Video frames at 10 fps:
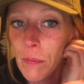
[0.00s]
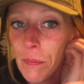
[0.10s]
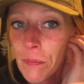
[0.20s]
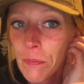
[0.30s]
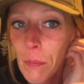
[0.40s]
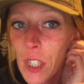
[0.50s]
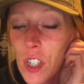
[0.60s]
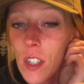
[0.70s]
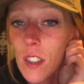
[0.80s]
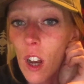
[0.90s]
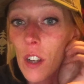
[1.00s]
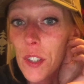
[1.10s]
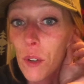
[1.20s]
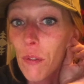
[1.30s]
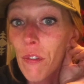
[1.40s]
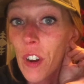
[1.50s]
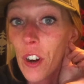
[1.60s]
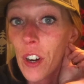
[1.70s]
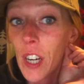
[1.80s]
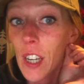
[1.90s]
But she is also
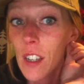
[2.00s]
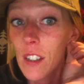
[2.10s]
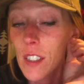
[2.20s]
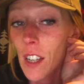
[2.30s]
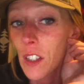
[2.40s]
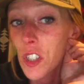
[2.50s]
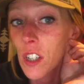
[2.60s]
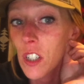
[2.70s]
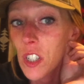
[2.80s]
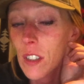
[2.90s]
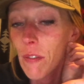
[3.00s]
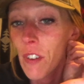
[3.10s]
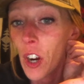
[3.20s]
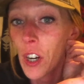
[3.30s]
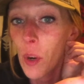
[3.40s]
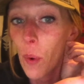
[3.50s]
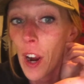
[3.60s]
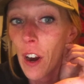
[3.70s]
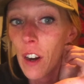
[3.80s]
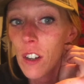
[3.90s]
very intelligent. She's very
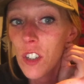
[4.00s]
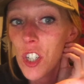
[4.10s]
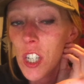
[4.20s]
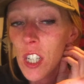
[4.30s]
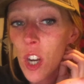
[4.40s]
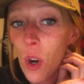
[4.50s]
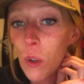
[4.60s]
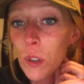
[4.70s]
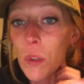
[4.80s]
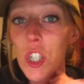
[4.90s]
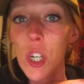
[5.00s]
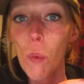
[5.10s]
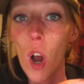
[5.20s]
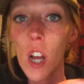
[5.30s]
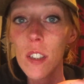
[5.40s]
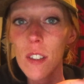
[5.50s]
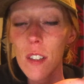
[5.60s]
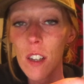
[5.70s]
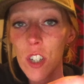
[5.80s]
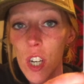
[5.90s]
aware. She knows what she wants,
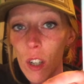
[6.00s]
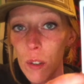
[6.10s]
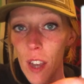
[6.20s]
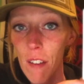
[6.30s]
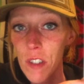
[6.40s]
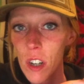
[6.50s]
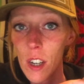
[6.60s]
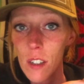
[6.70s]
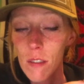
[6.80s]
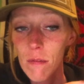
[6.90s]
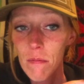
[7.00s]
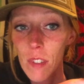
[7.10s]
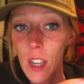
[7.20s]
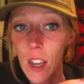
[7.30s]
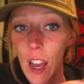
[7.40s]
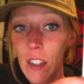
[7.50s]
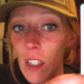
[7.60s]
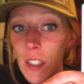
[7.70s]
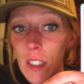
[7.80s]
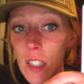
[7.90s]
and she goes after it. And
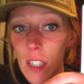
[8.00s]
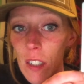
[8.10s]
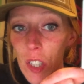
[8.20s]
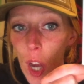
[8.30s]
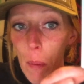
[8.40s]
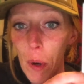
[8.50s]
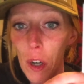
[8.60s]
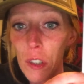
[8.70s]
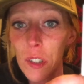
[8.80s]
nothing's going to stop her.